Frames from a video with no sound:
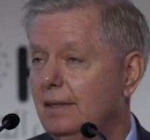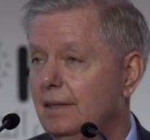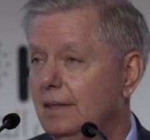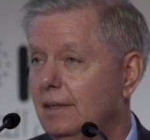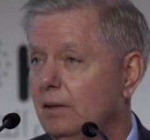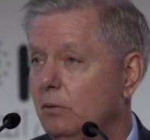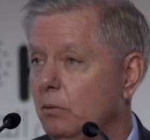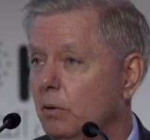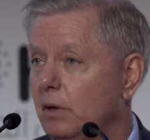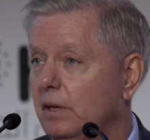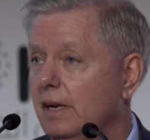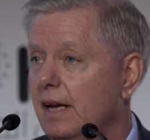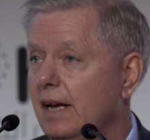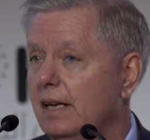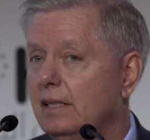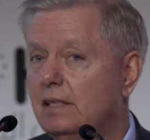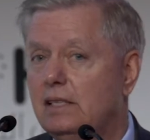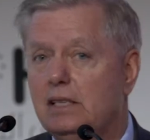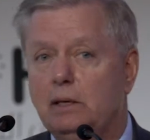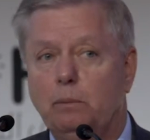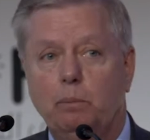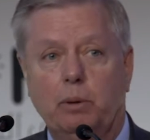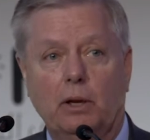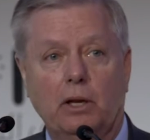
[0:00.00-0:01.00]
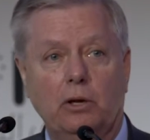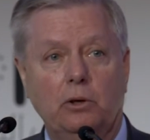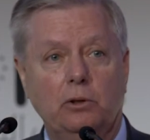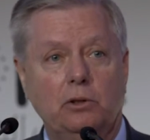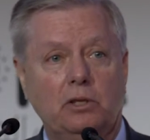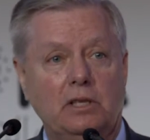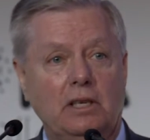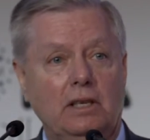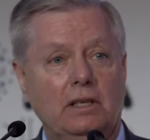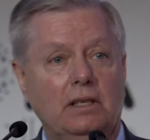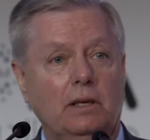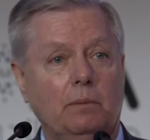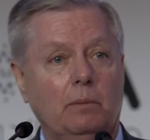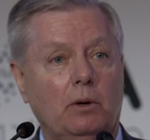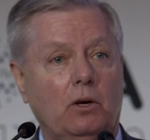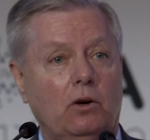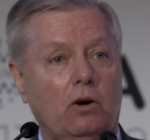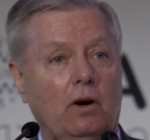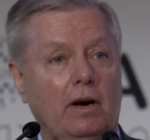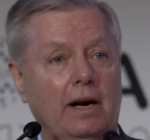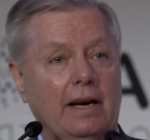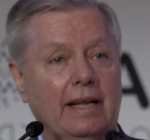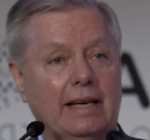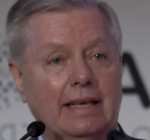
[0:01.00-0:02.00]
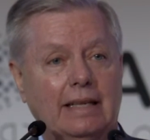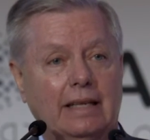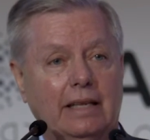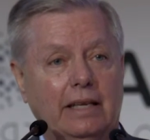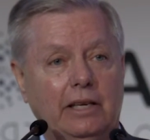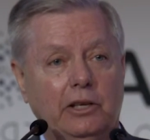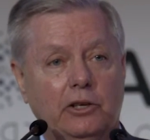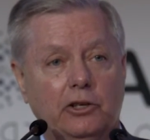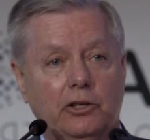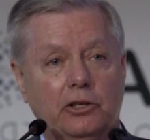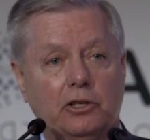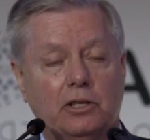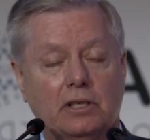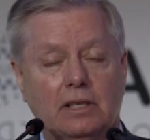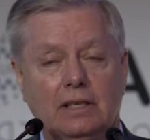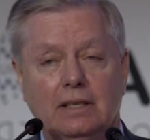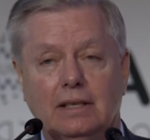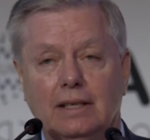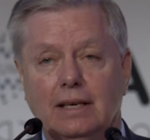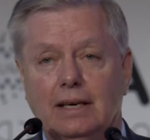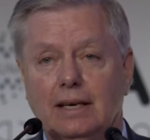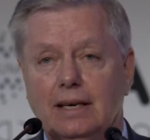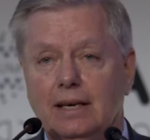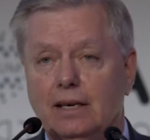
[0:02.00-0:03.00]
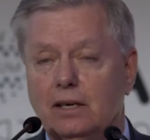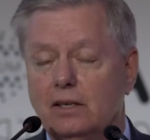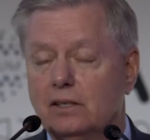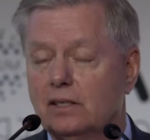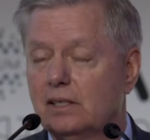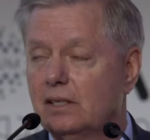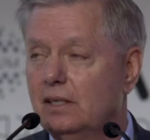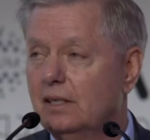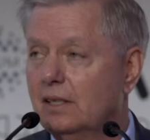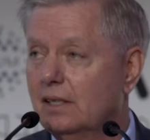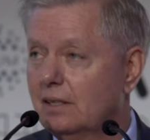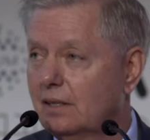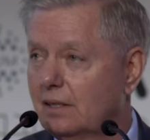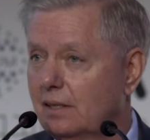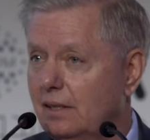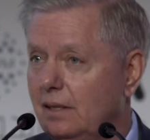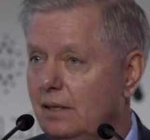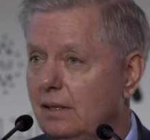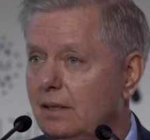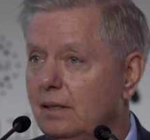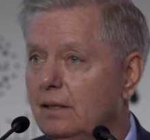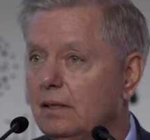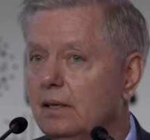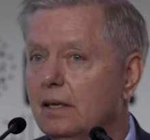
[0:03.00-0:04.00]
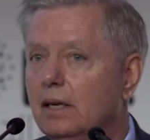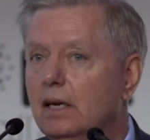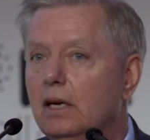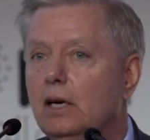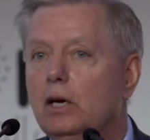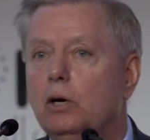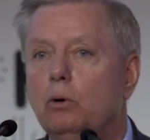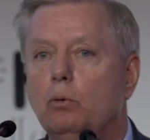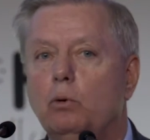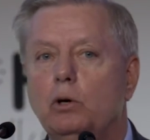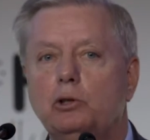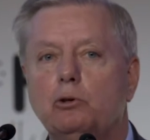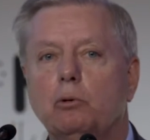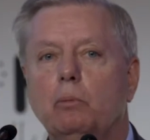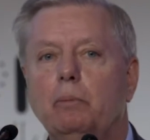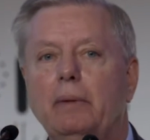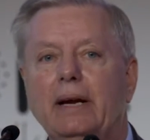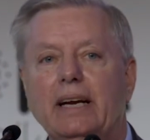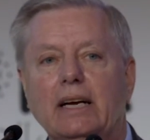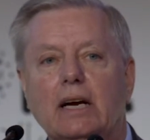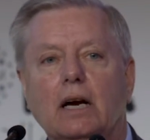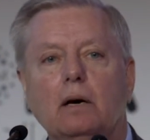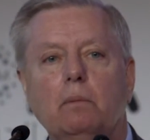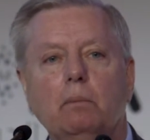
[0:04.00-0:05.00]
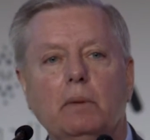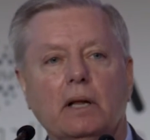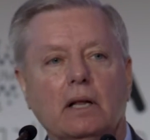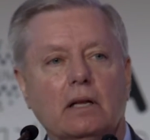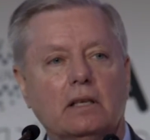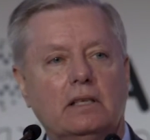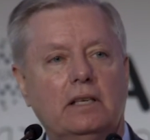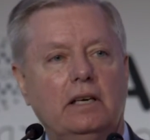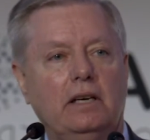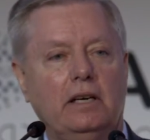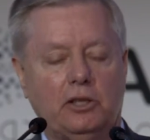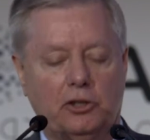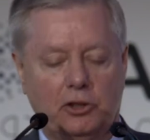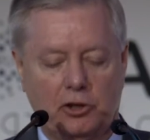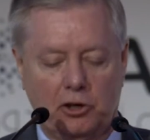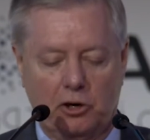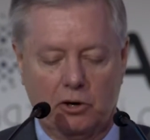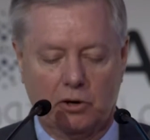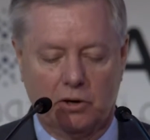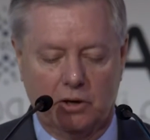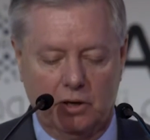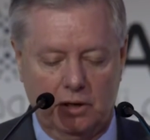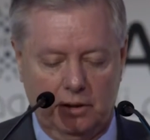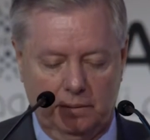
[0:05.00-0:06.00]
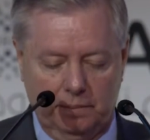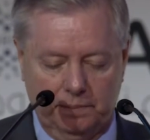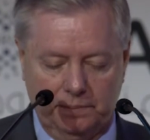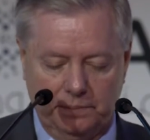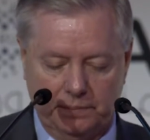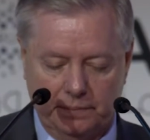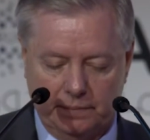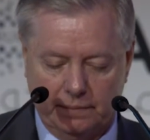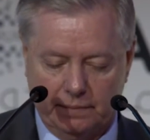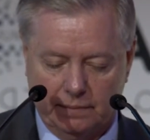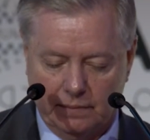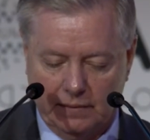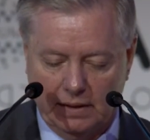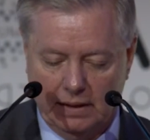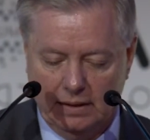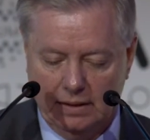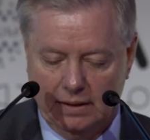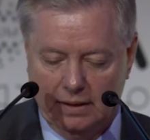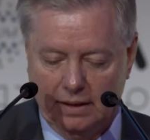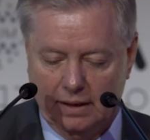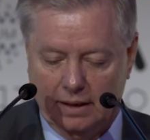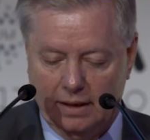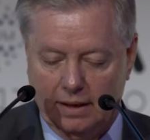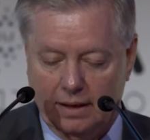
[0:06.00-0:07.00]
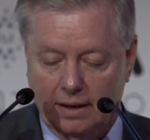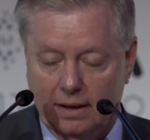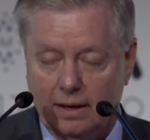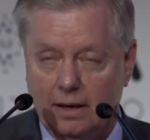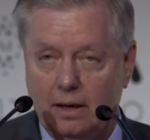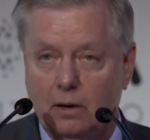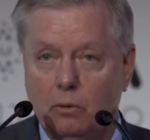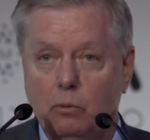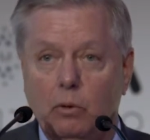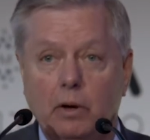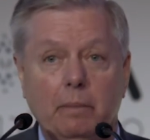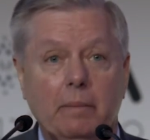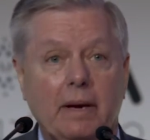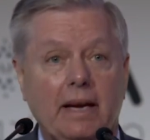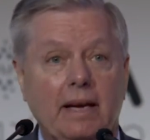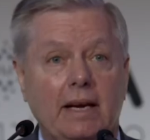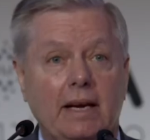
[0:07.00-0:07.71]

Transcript: with Nancy Pelosi and Democratic leaders in the House and the Senate, which will make our military stronger. We may